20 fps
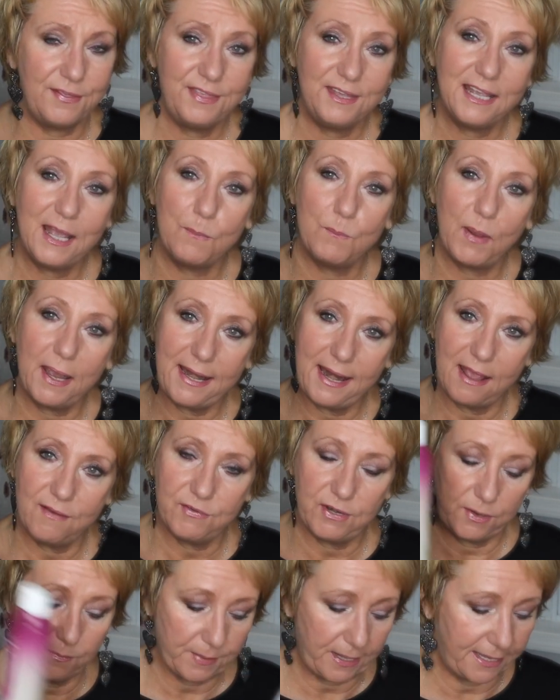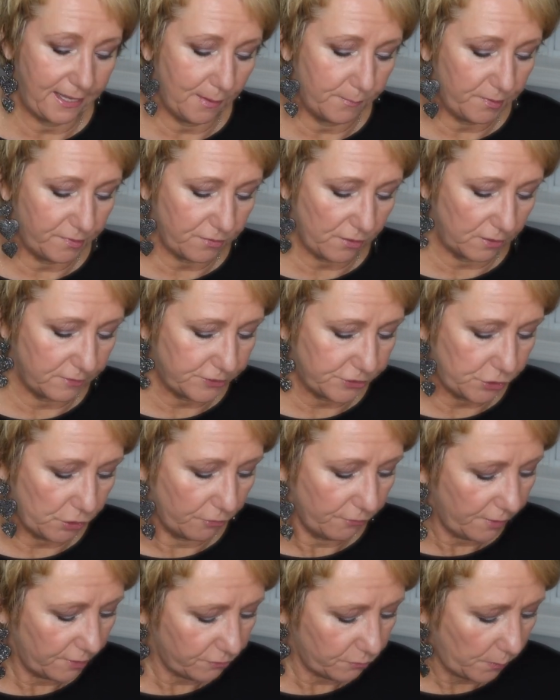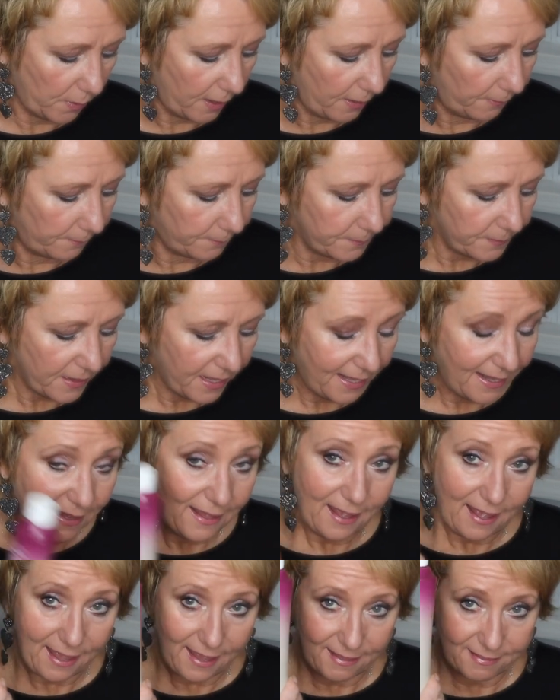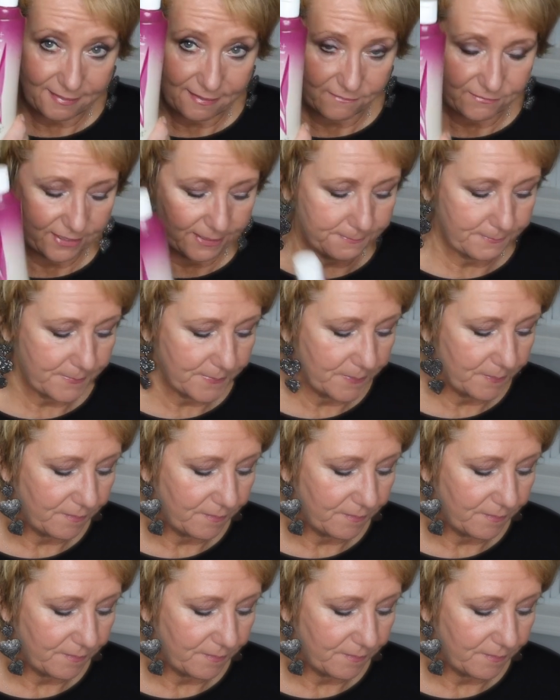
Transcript: I think I might have it in my Amazon store as well. I love it.